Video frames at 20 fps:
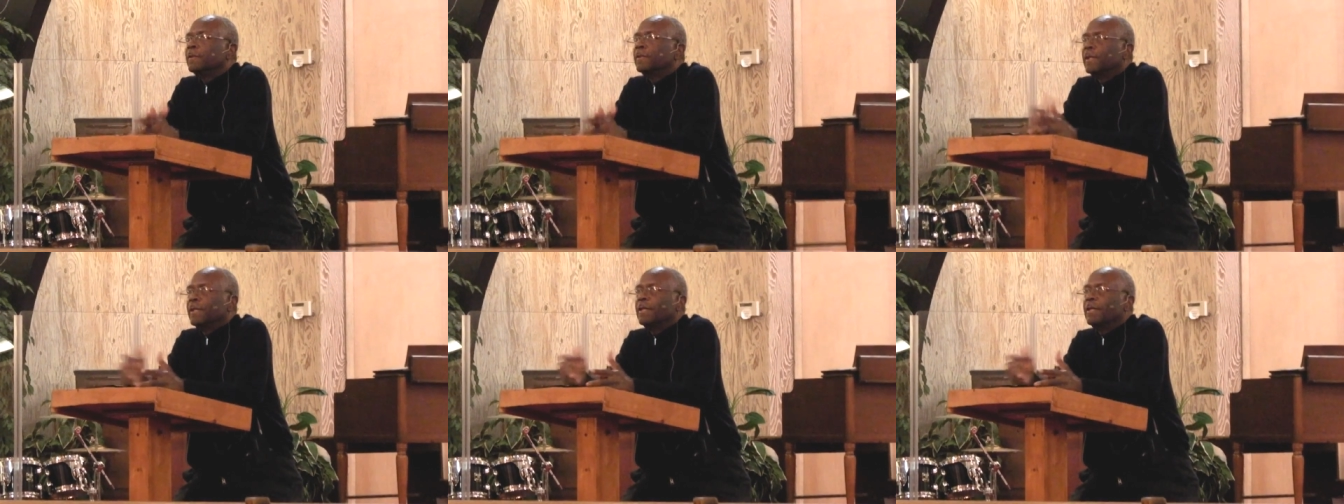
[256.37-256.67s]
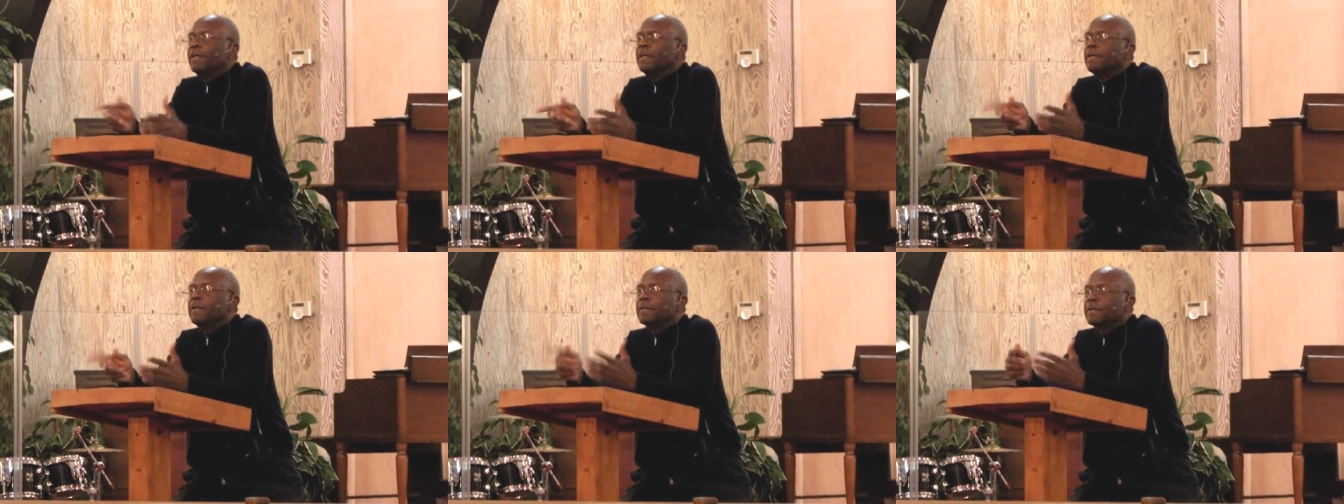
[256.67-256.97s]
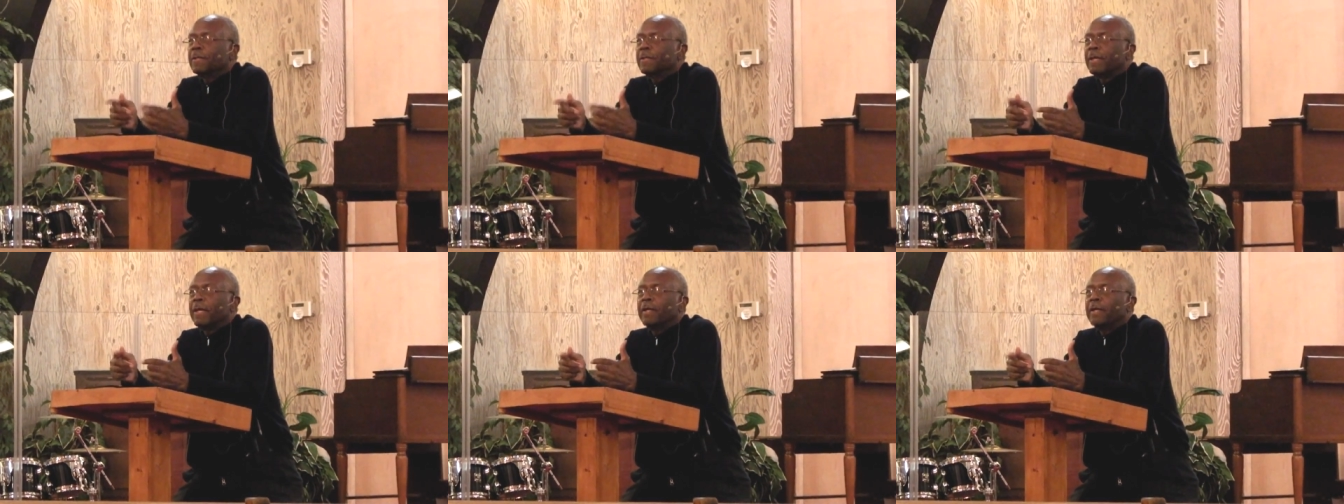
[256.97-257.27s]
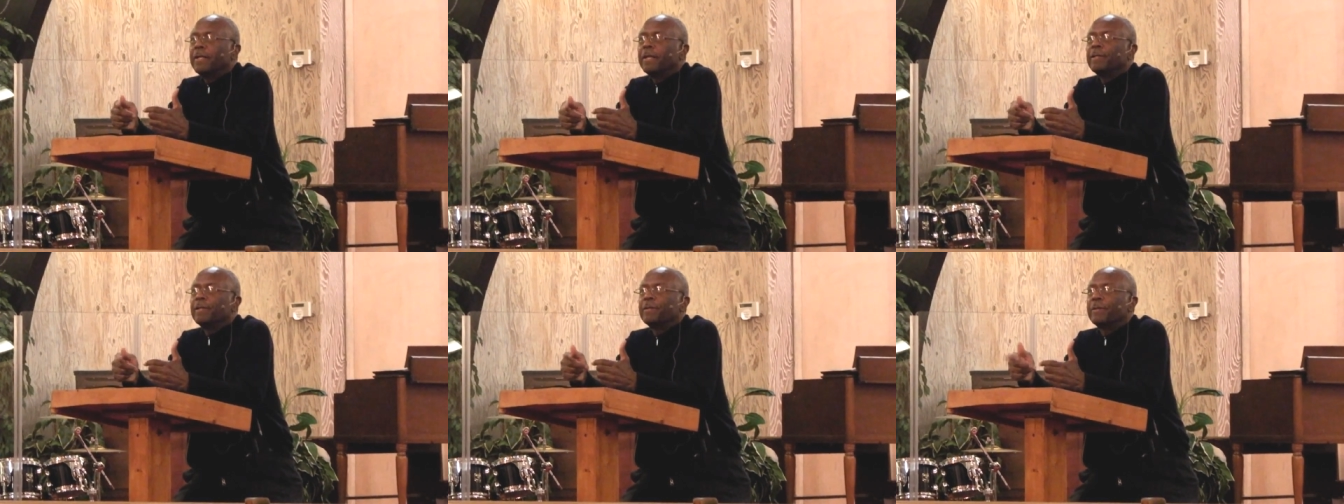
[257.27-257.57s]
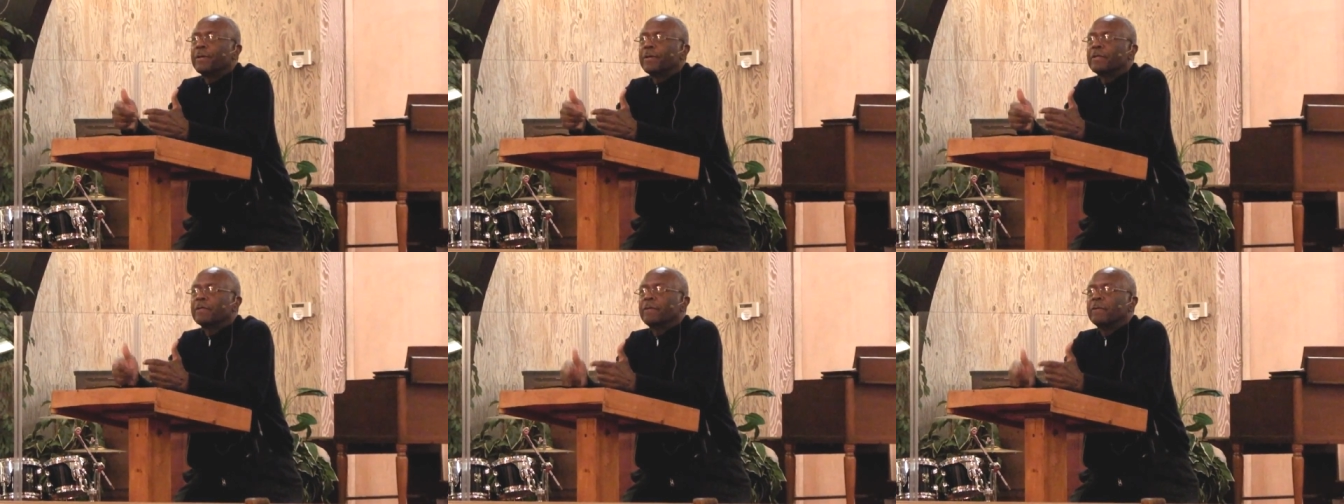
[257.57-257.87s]
things that
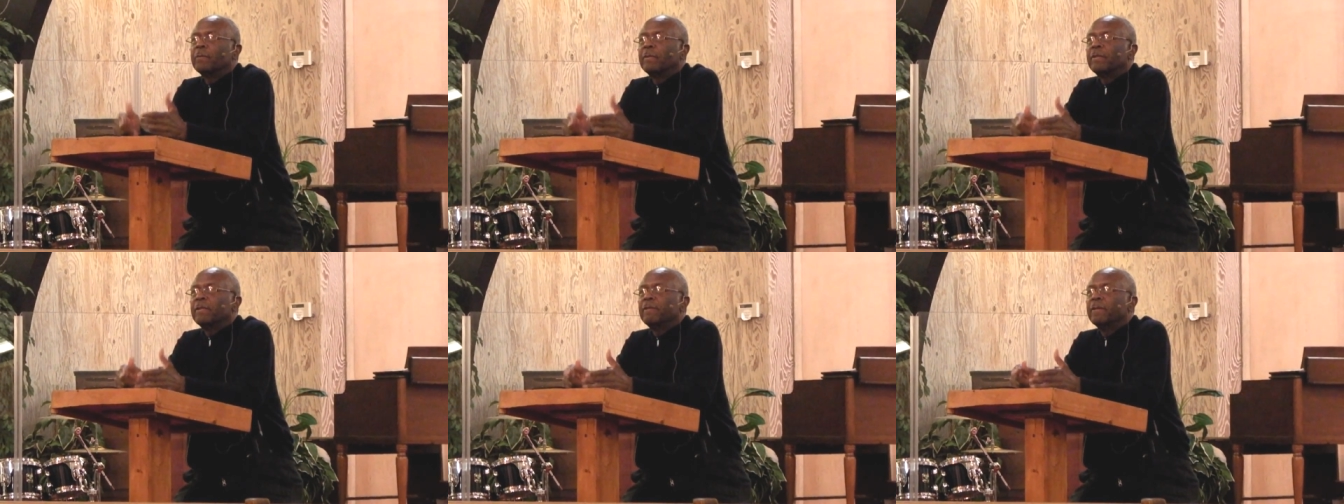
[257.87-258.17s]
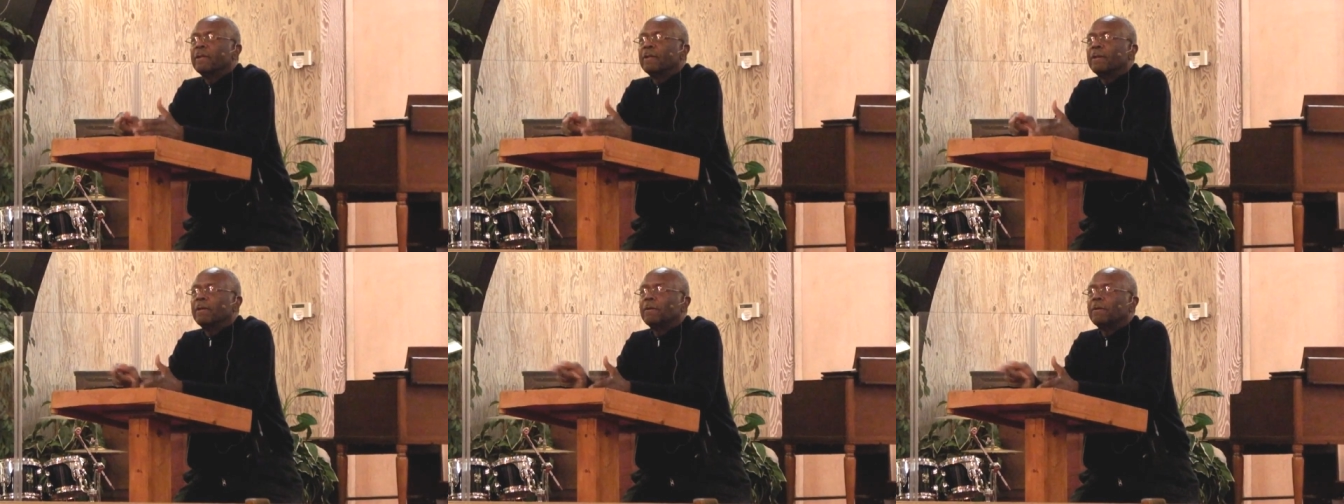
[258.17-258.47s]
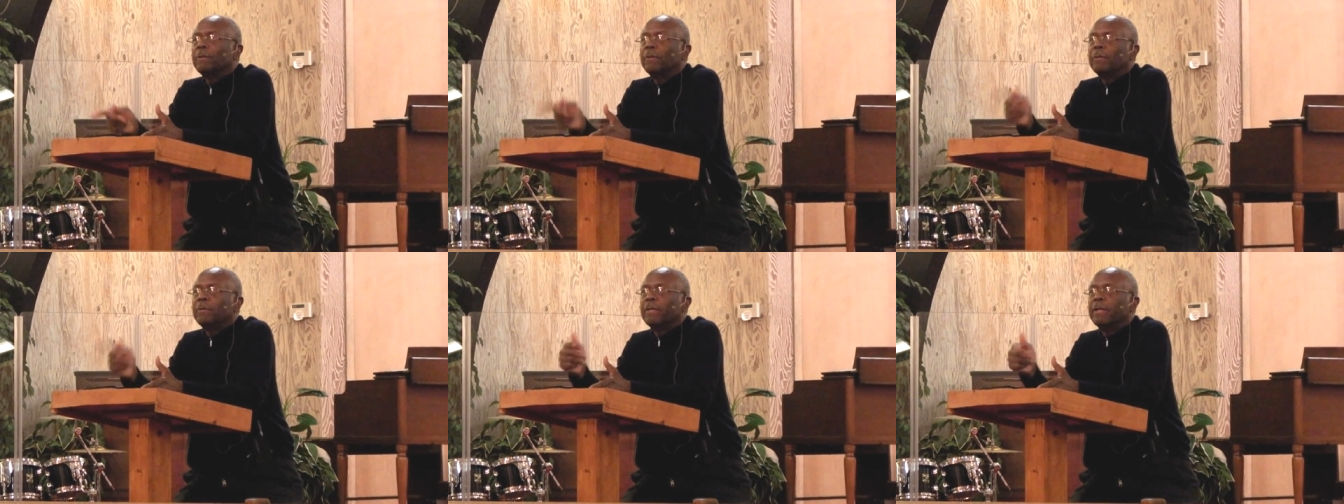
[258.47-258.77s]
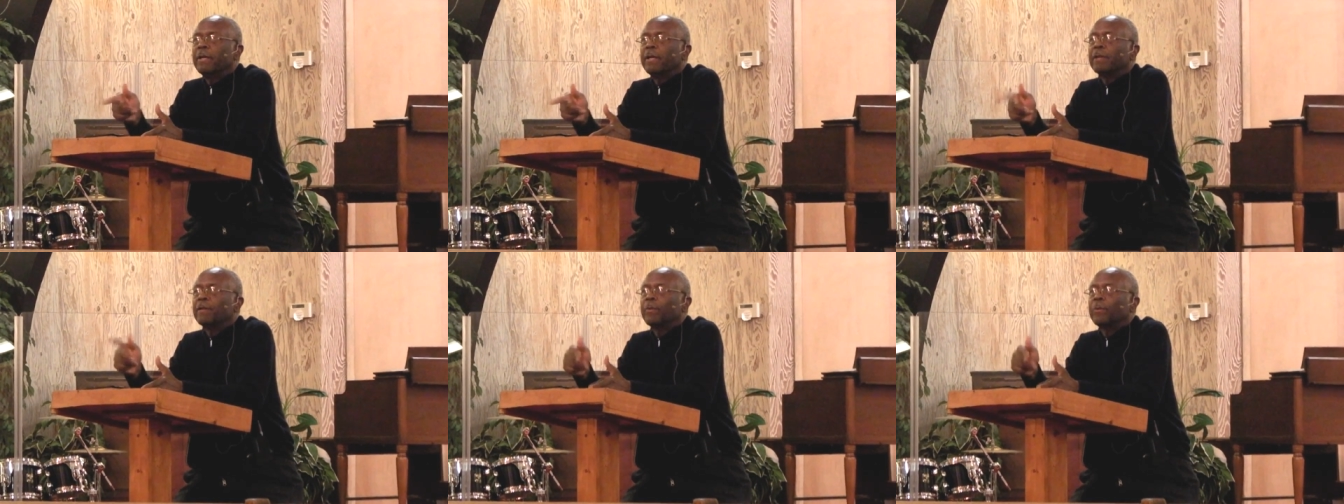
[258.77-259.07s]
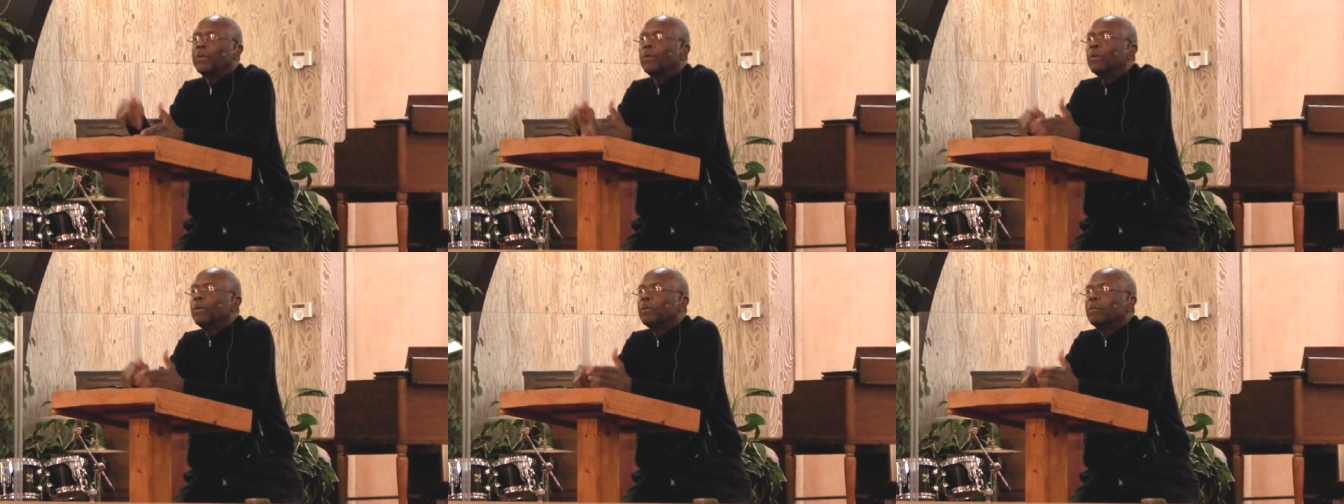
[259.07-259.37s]
hinder us from living long will be kind
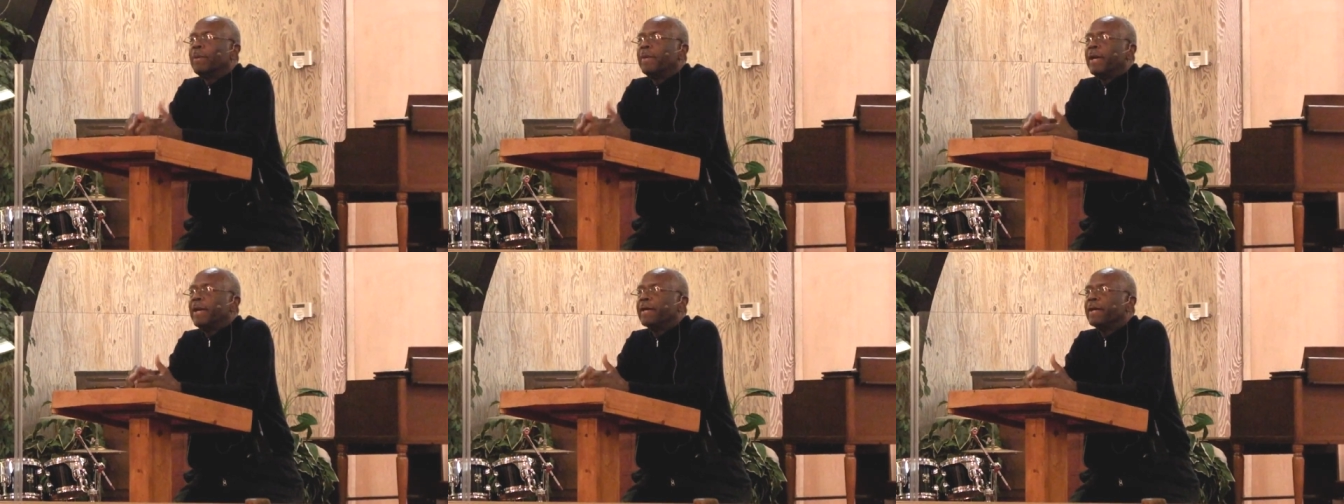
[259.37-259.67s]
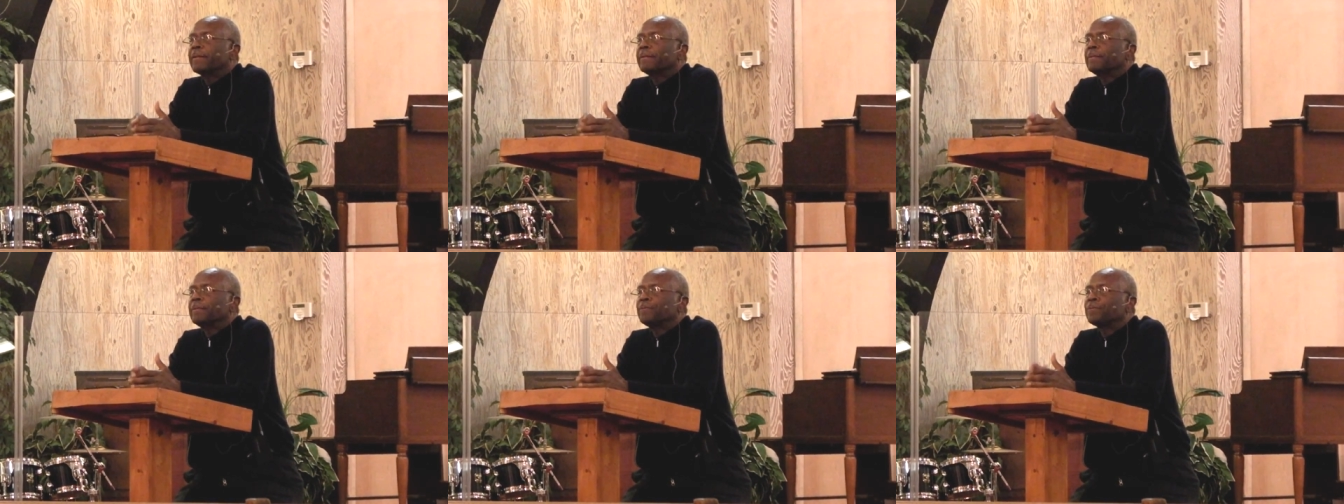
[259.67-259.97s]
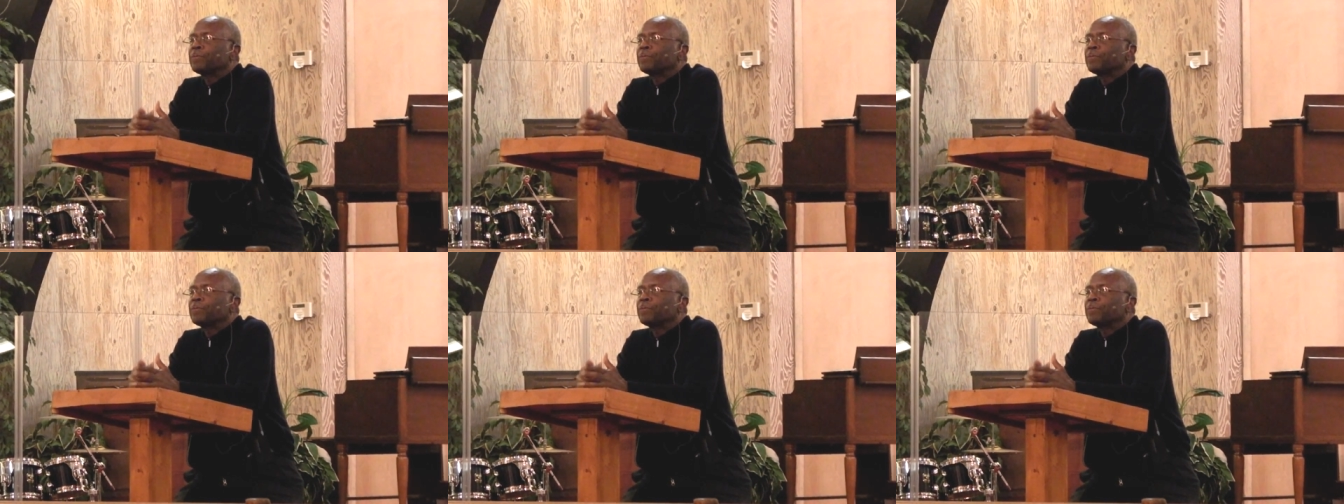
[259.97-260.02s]
of rolled back,